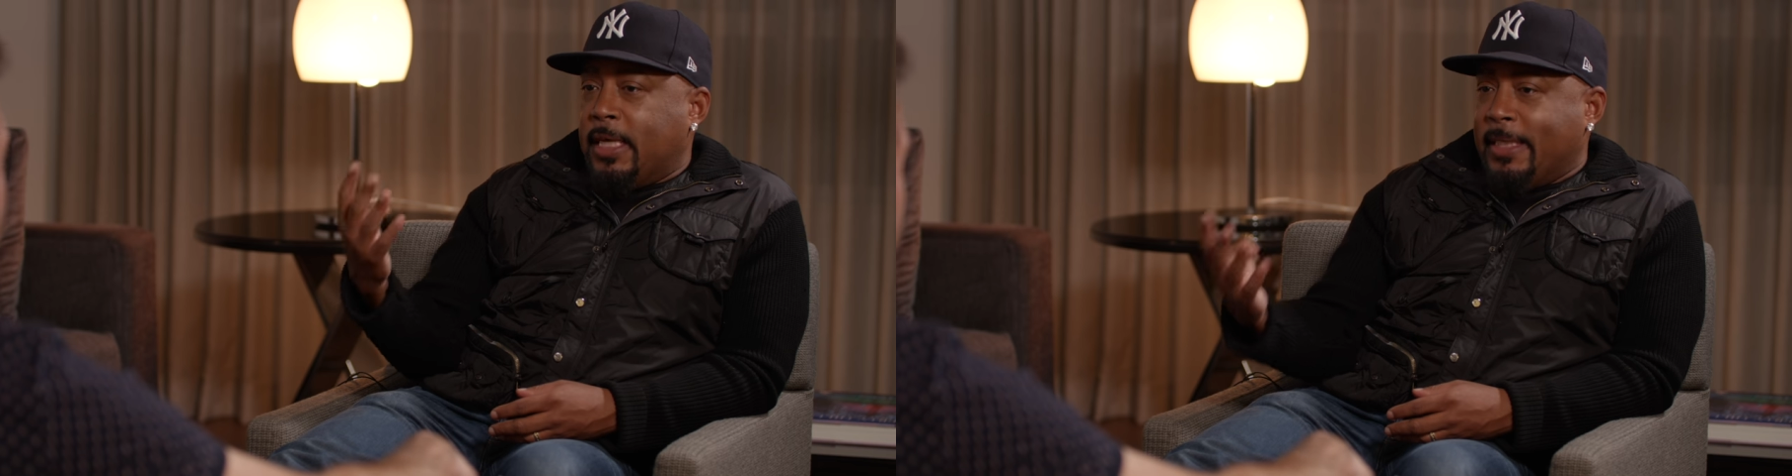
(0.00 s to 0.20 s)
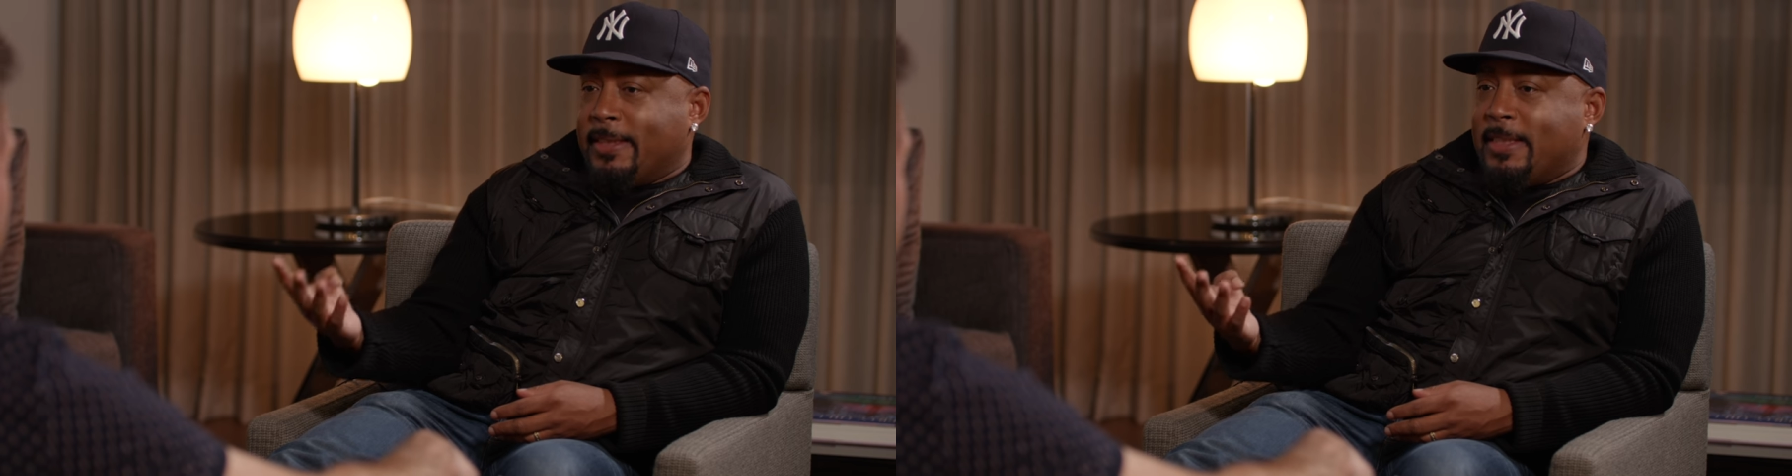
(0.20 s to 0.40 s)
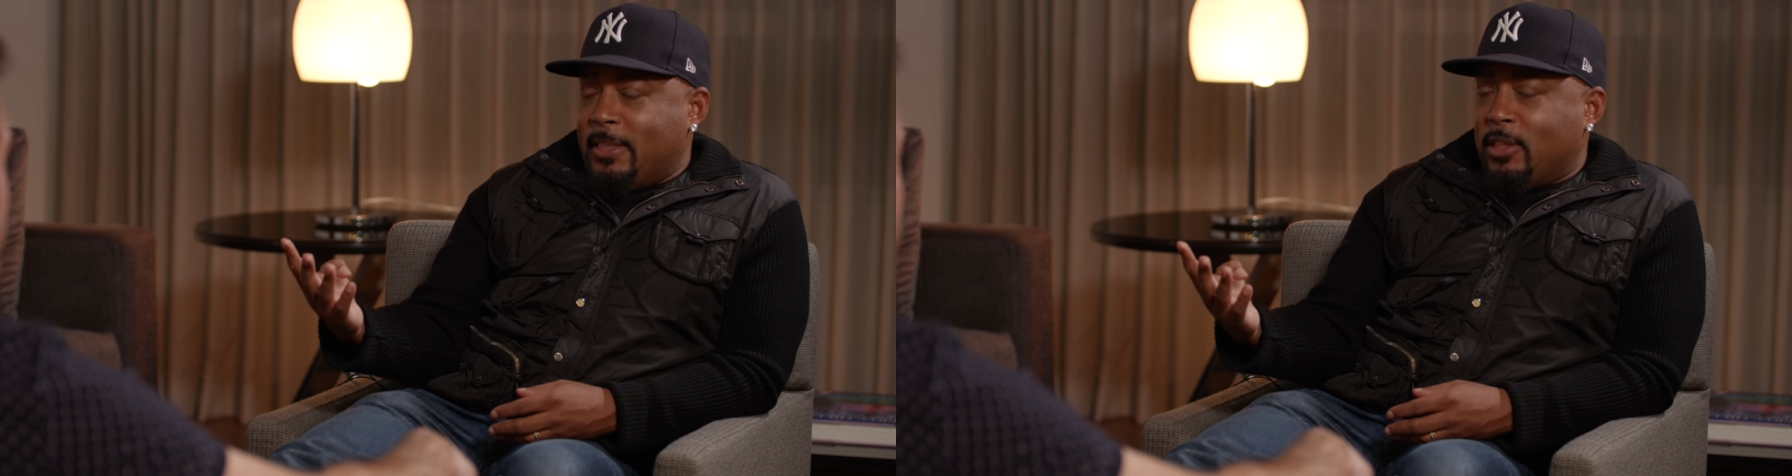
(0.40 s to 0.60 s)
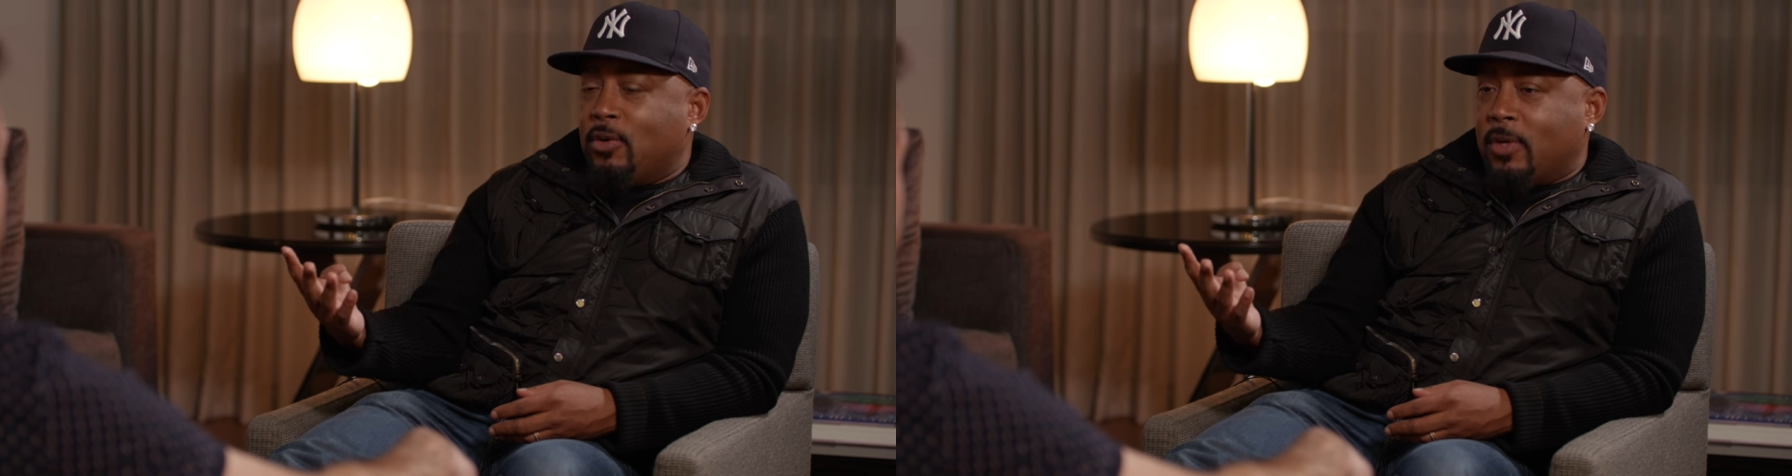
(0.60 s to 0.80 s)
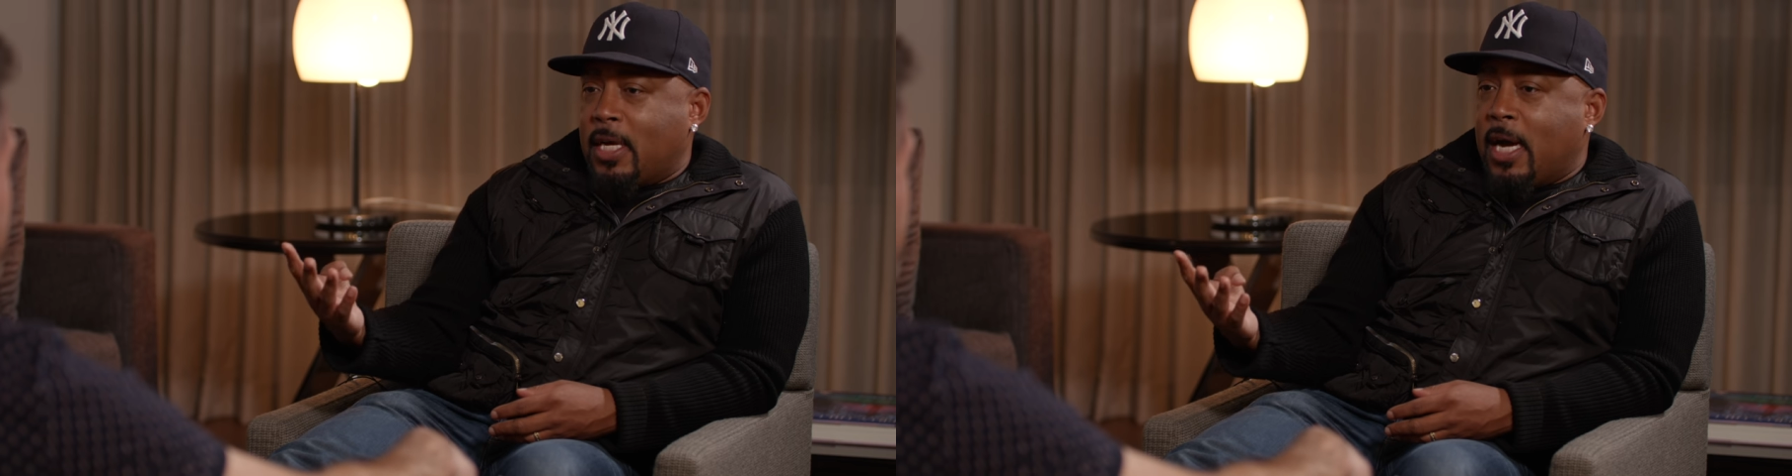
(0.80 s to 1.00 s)
I didn't
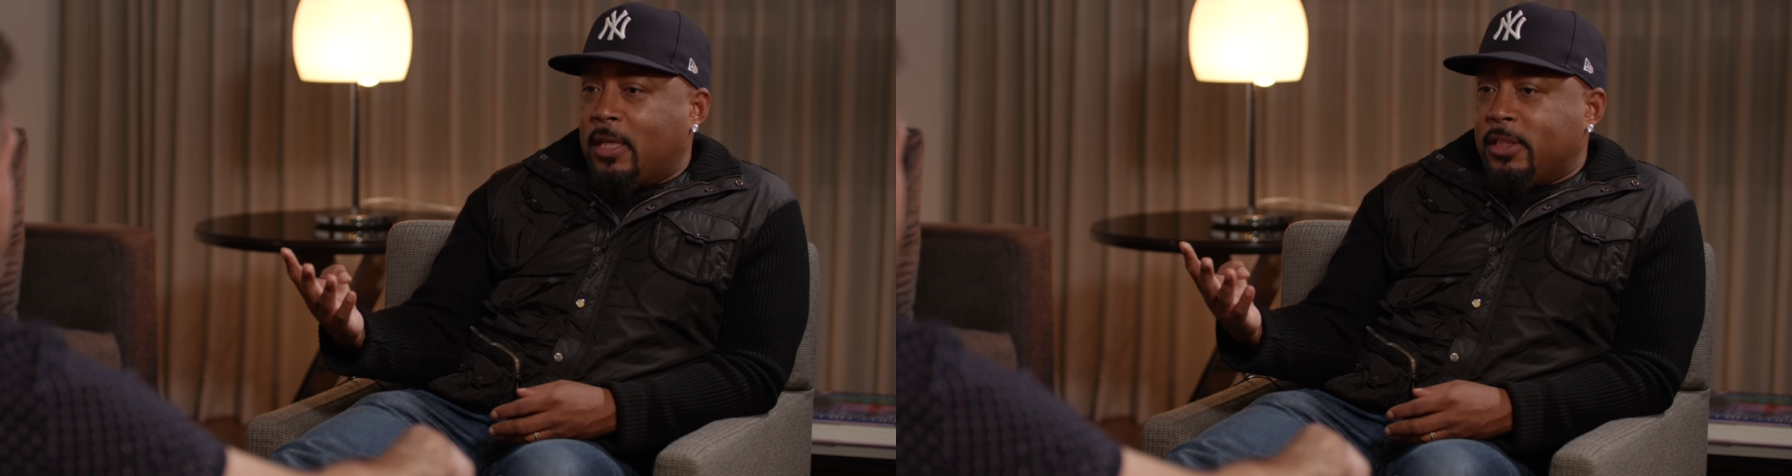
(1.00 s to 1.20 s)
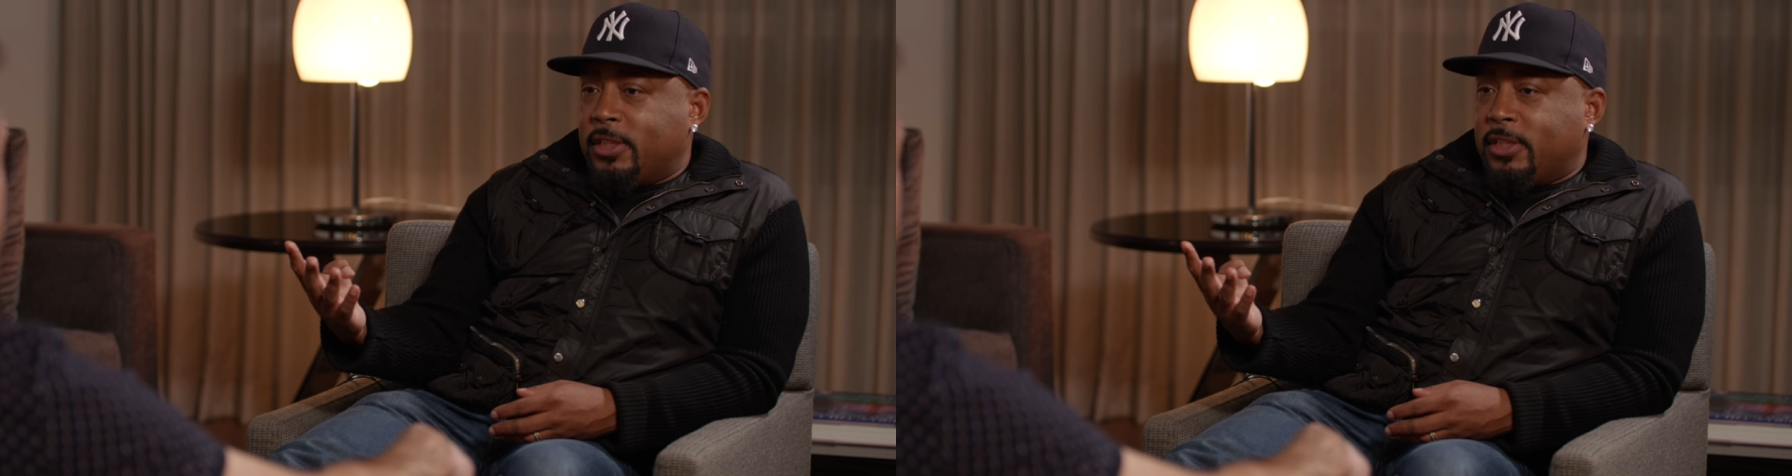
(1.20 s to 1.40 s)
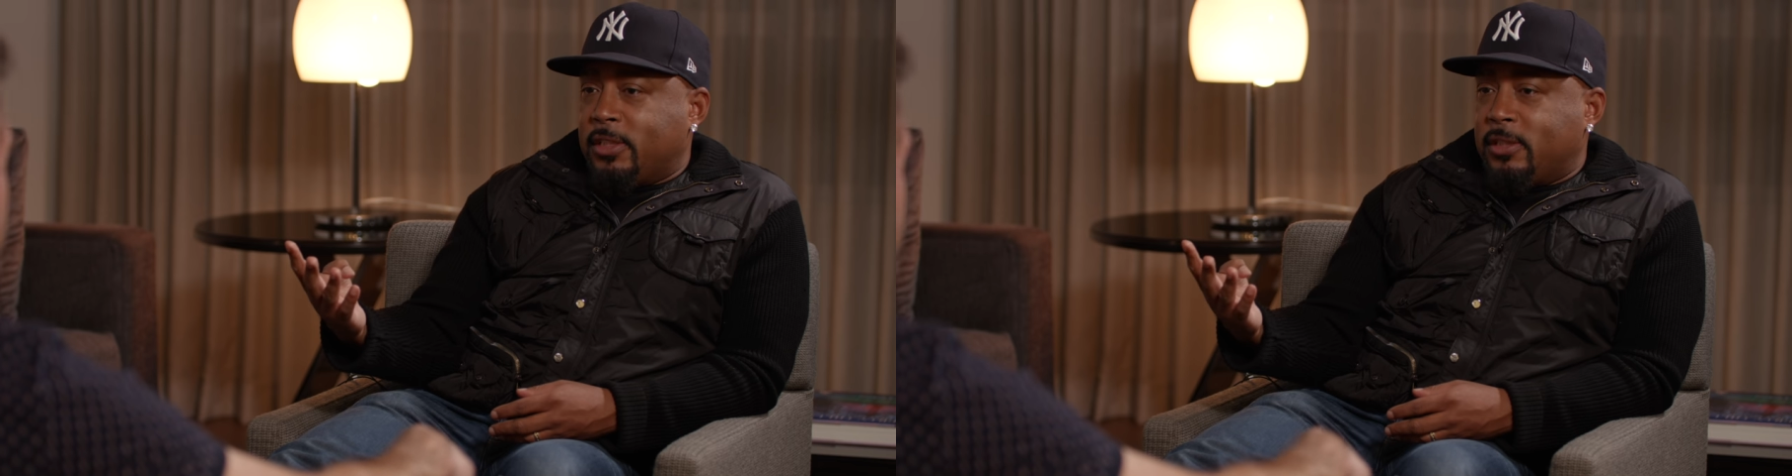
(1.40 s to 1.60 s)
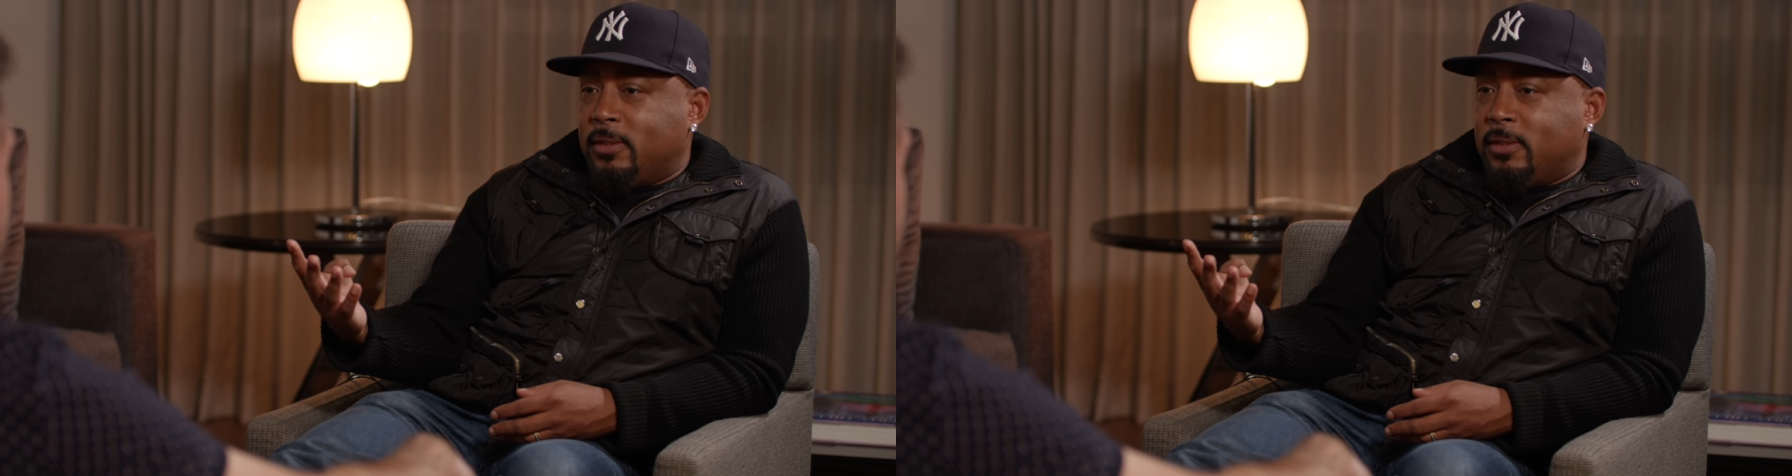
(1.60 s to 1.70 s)
go to college.